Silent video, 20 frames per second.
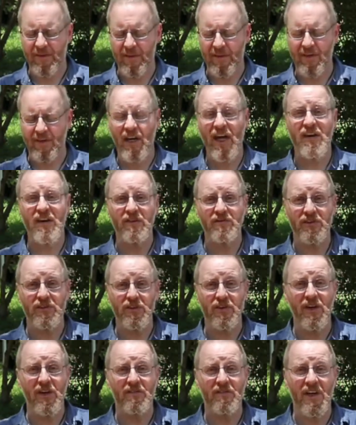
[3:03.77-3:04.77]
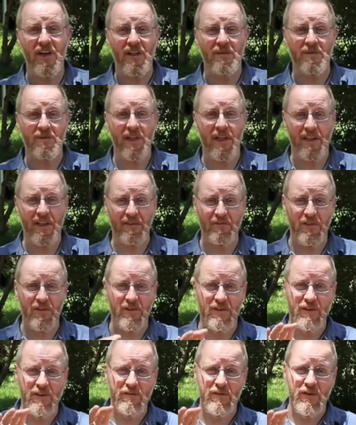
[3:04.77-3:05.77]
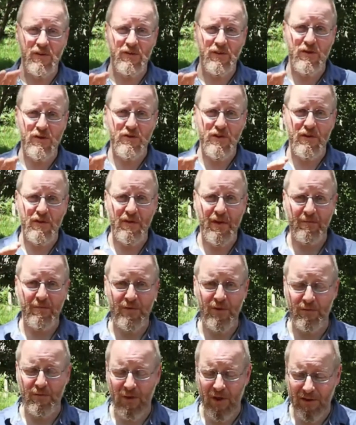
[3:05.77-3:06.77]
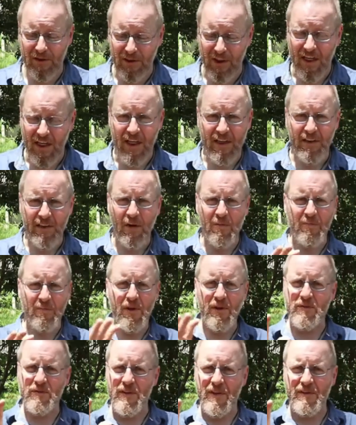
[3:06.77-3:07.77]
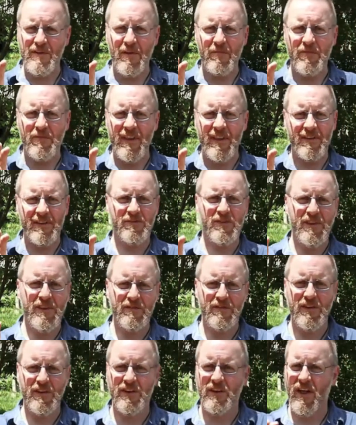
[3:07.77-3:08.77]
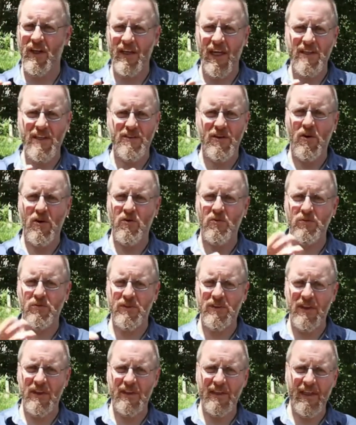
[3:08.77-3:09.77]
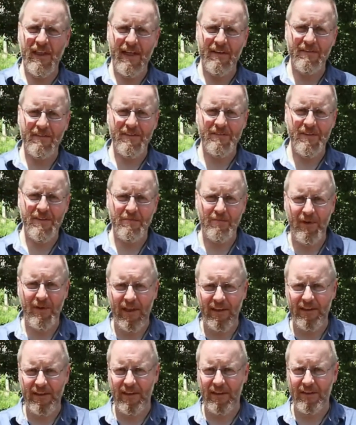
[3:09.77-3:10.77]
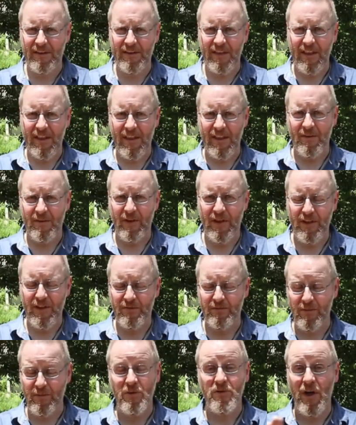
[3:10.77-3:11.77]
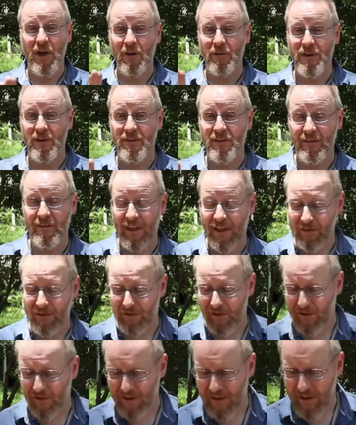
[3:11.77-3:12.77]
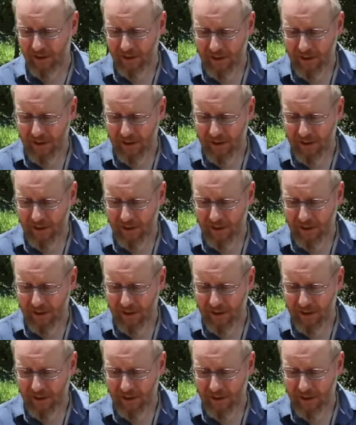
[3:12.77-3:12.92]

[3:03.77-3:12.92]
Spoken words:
You can overdo it right at the beginning if you use your thumb too much. Don't bother with a thumb ring when you first start. That's a whole nother level of complexity, which we'll go into later on.